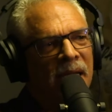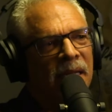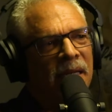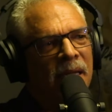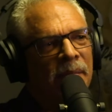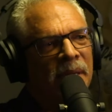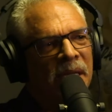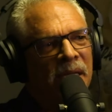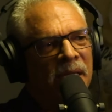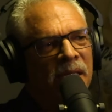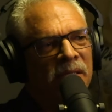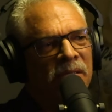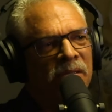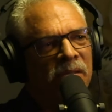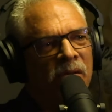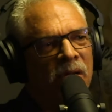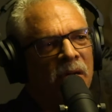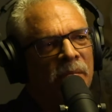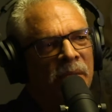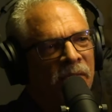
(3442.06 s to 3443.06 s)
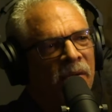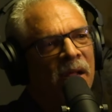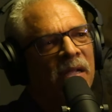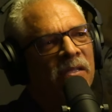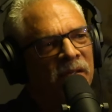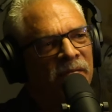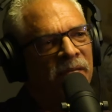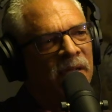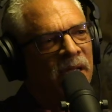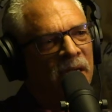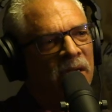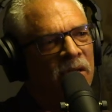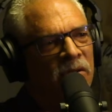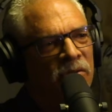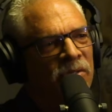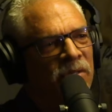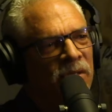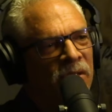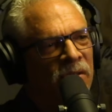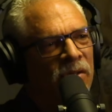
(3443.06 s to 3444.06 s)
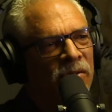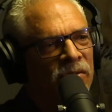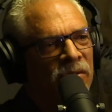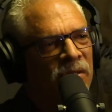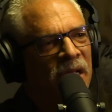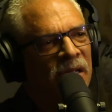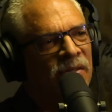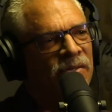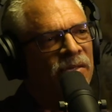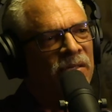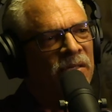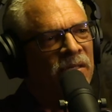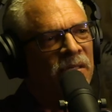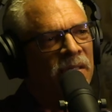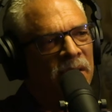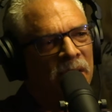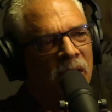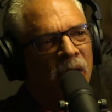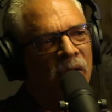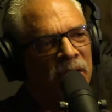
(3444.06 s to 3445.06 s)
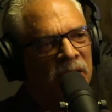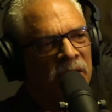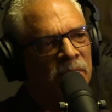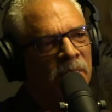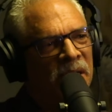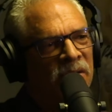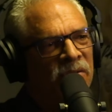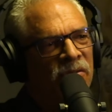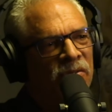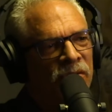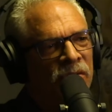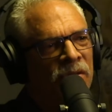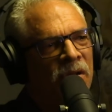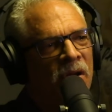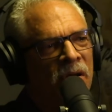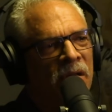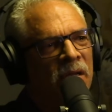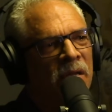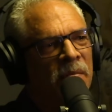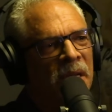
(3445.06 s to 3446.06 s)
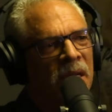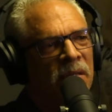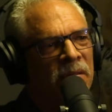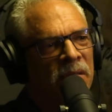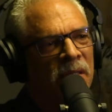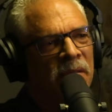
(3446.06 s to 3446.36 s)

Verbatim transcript: line, I mean, it's going to be relatively close to those stations, all these places you're talking about?